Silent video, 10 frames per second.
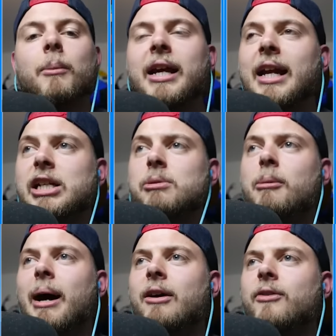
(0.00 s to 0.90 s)
me and I should be
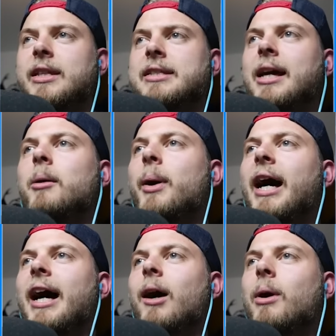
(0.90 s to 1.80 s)
back for the second
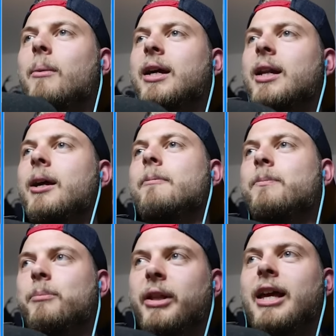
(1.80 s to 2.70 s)
part where we're gonna
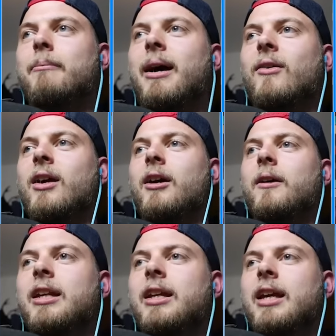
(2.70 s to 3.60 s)
play Mario
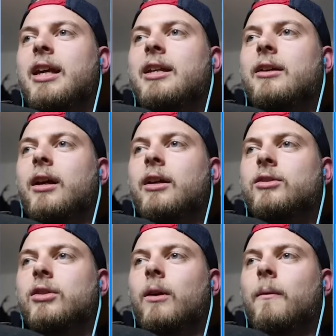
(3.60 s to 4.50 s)
eat, eat
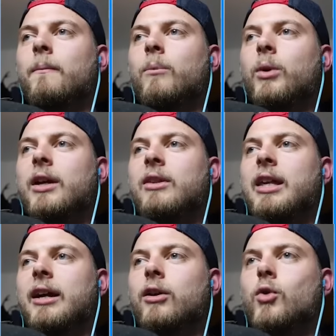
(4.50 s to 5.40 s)
some whatever
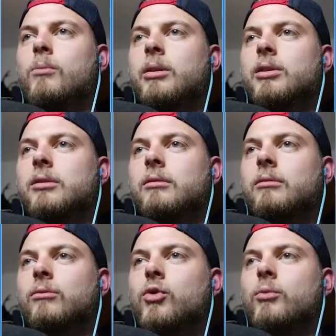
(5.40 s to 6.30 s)
they are, Goombas.
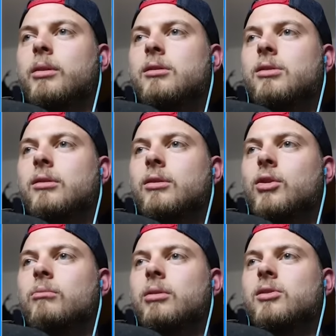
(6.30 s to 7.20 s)
Go go Goombas.
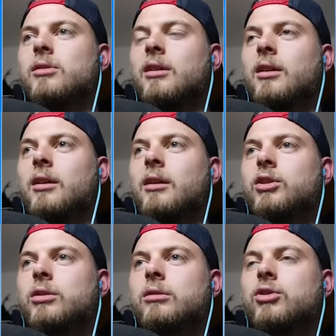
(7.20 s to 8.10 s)
Goombas. Goombas. Yeah.
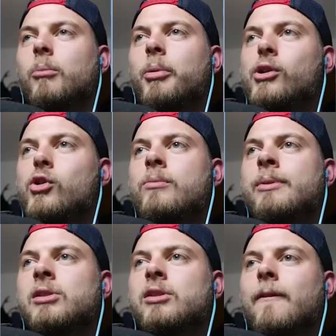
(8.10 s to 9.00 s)
Jump on
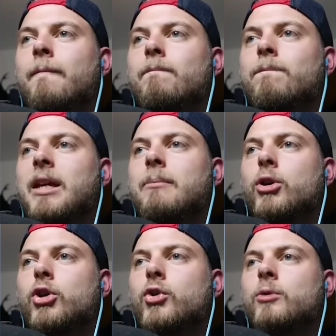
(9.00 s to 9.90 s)
Goombas. Yeah. Eat
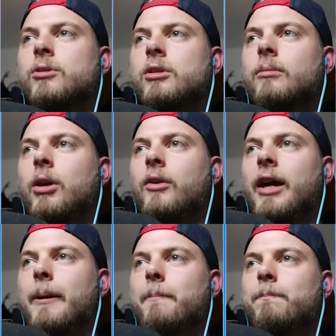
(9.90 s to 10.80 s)
mushrooms. All
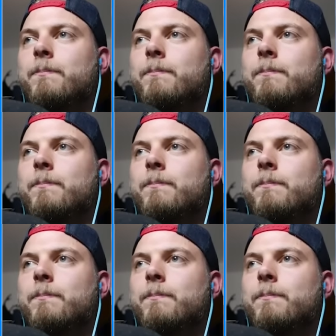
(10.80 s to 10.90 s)
that.